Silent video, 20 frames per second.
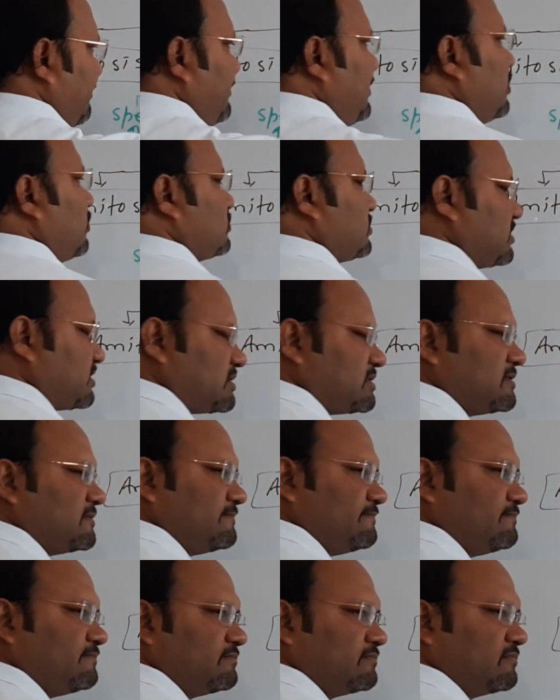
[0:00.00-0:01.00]
meiosis.
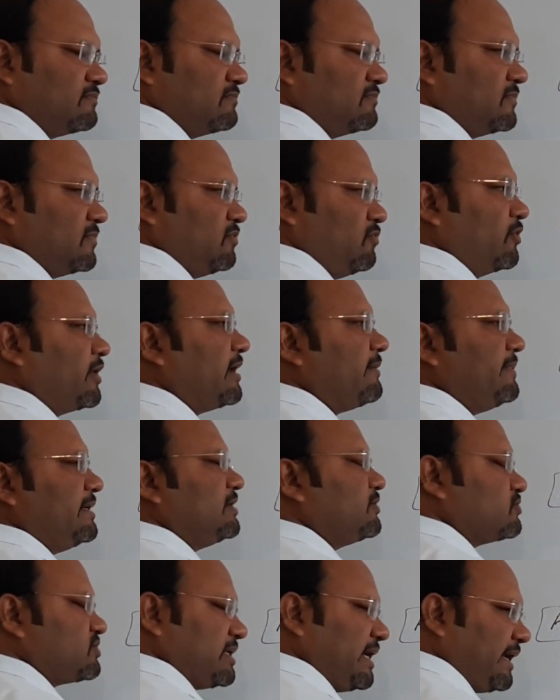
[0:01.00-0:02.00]
What I mean
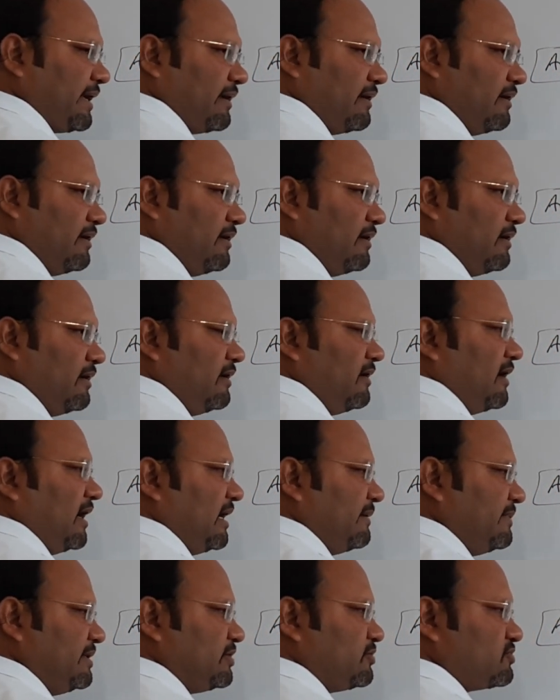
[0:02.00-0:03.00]
to say?
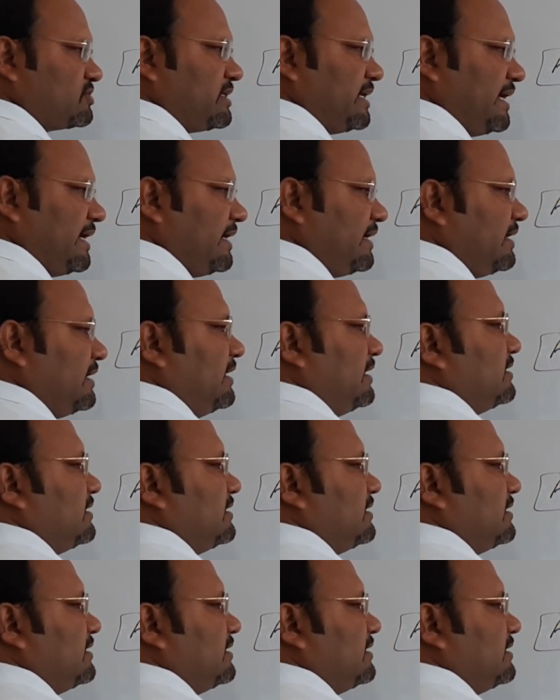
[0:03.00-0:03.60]
I mean to say